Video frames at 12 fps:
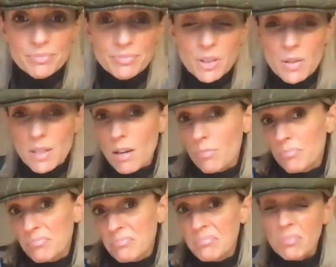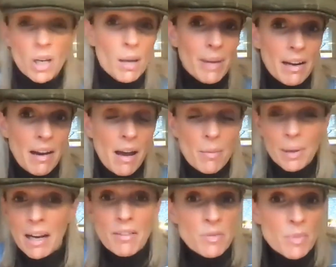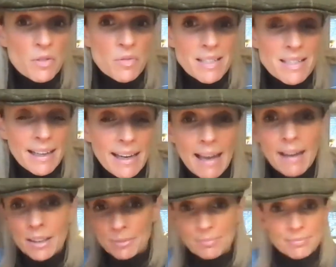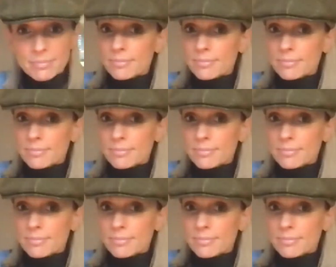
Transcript: she was like, well, I'm here now, I'm going to have as much fun as I can.